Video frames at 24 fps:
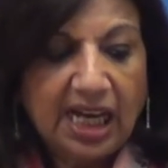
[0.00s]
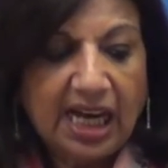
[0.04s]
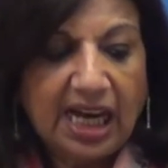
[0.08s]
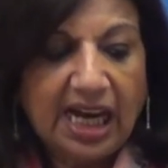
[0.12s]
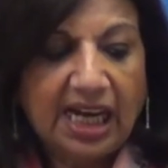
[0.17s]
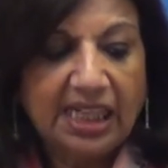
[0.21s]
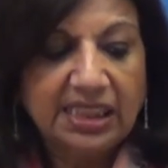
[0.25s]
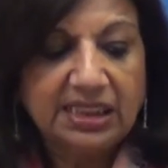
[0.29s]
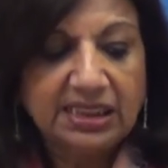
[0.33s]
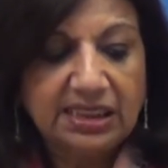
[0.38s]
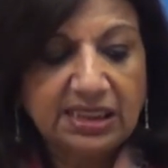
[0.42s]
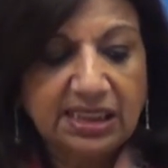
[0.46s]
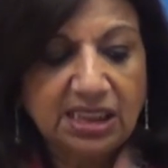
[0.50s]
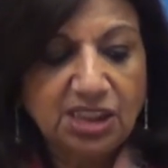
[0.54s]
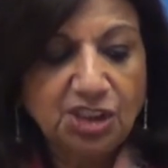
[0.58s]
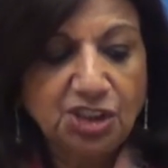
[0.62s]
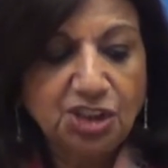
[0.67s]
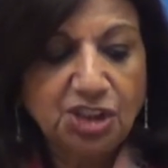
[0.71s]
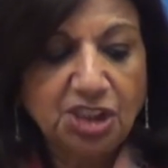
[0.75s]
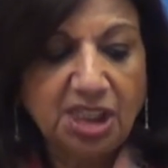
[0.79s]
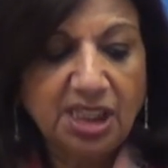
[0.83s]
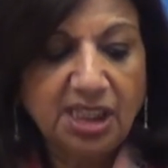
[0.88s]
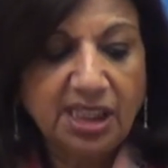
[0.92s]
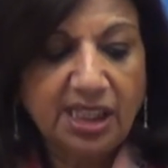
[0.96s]
And
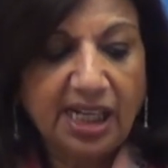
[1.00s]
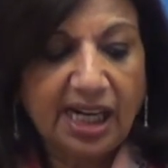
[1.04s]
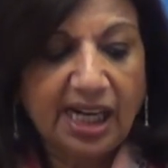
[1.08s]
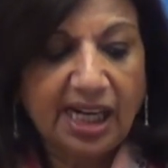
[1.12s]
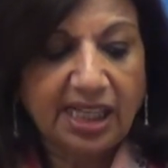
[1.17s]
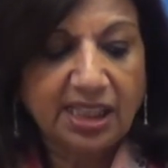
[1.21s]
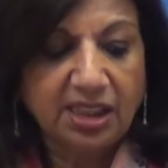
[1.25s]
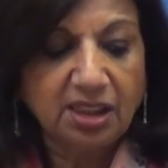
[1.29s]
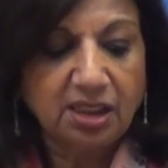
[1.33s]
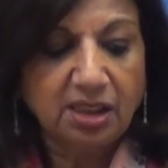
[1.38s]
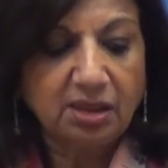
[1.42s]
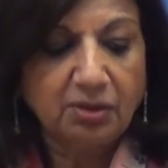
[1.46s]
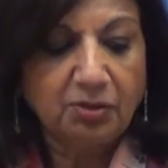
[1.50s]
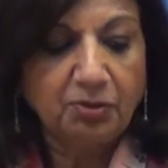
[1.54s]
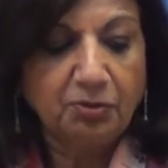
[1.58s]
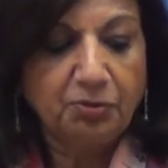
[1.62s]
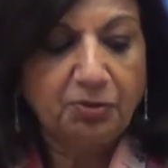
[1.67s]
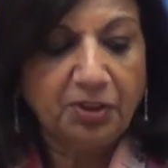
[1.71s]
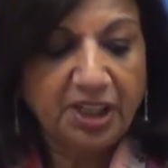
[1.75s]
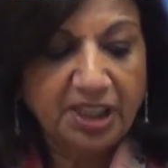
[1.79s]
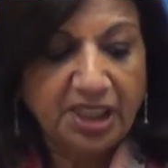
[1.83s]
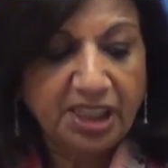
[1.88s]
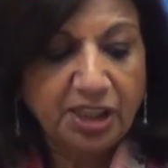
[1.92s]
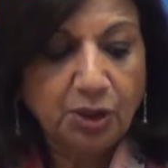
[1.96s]
Syngene had a
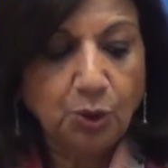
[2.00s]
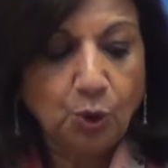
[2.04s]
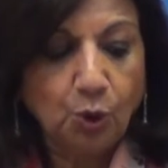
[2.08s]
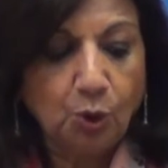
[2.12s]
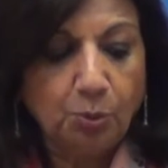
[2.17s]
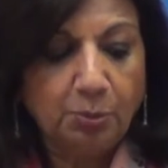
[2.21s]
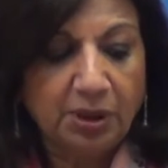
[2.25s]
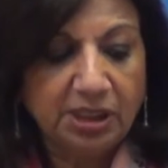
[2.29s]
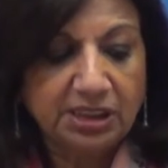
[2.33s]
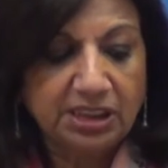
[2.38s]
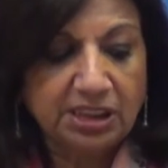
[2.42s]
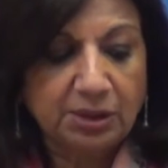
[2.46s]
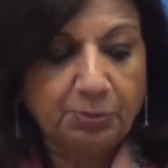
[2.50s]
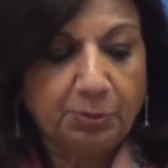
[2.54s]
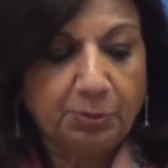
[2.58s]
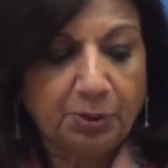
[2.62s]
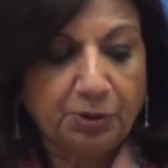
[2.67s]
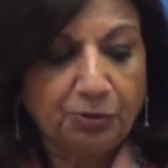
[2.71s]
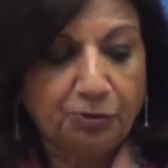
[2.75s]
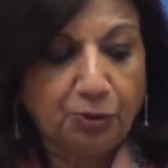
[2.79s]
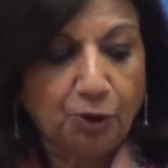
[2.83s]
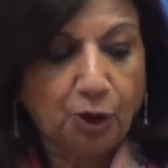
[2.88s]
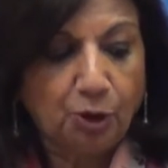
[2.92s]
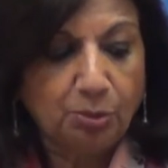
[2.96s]
very robust
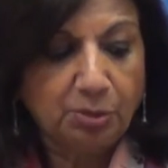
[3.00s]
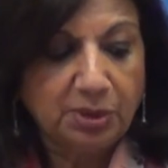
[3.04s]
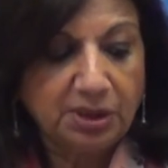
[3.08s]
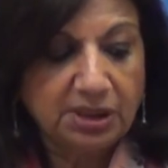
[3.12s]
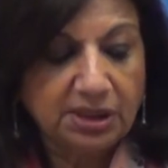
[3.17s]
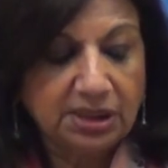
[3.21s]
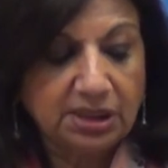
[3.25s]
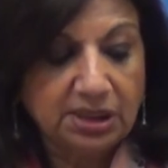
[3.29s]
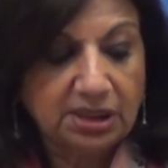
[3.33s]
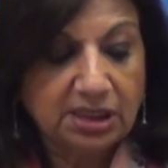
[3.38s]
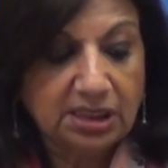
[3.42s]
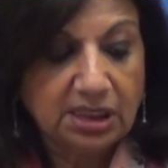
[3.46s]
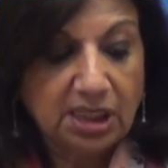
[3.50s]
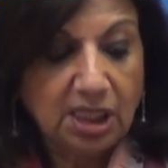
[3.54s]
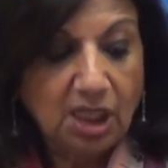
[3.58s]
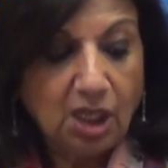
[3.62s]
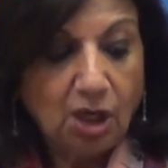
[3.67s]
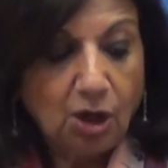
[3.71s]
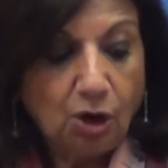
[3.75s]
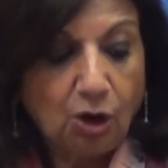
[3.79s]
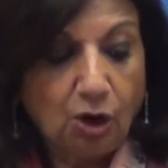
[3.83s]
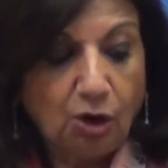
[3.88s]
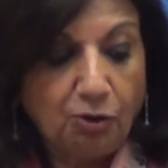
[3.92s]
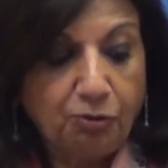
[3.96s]
performance
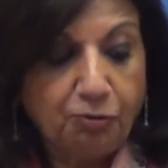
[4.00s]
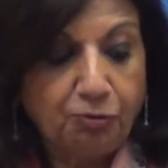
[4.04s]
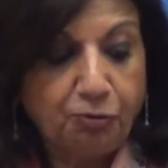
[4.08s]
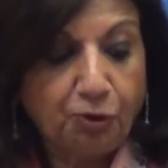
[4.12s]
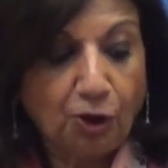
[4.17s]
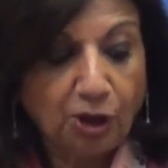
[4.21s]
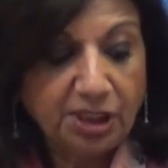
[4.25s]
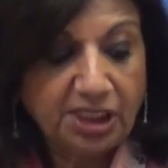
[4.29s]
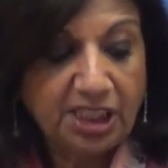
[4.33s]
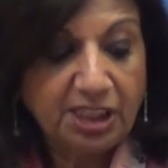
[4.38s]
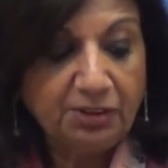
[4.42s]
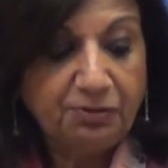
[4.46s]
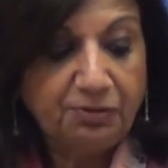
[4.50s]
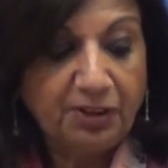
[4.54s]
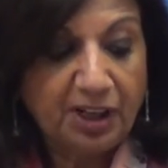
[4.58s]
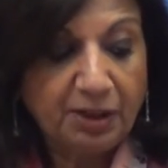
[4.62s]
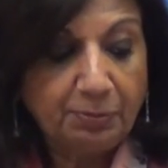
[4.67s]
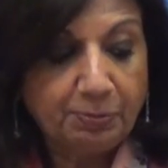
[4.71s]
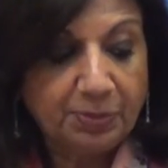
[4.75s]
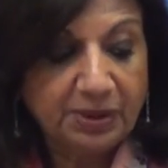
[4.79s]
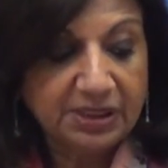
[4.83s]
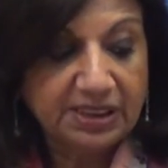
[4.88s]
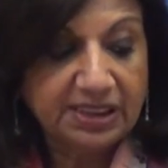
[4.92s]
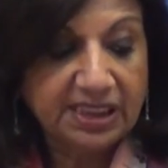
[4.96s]
of
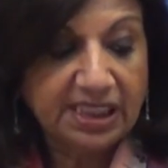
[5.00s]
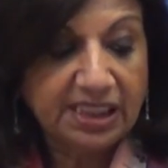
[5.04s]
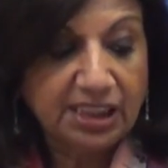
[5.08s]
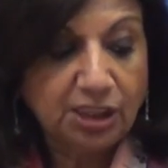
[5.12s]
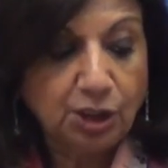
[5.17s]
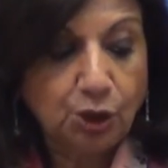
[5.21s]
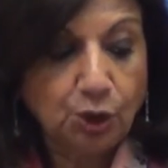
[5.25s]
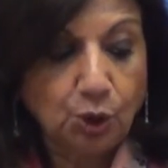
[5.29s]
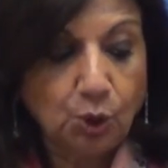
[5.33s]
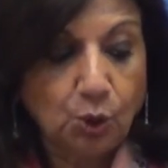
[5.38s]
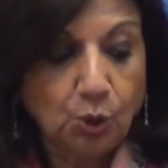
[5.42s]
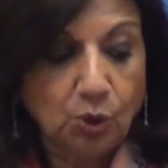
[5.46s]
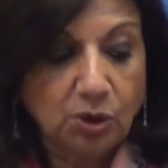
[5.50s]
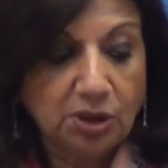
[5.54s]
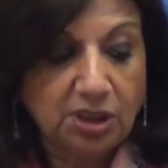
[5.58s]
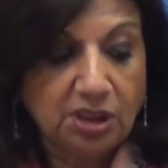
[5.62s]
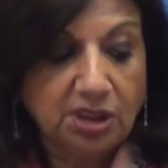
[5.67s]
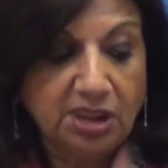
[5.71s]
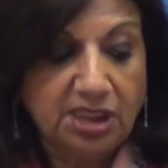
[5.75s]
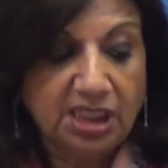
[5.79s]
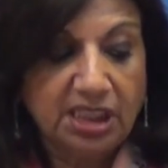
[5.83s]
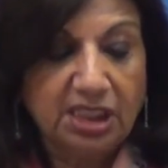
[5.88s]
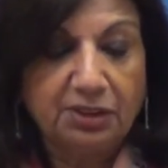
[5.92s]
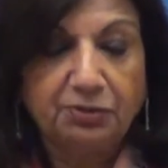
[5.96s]
45% growth,
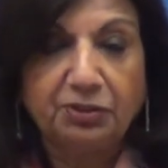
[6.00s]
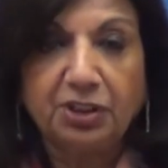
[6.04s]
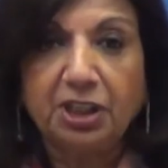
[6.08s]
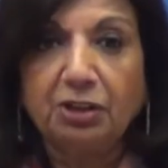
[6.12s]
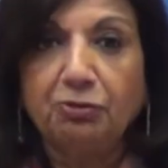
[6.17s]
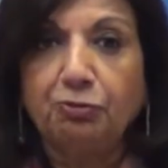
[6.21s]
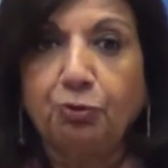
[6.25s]
delivering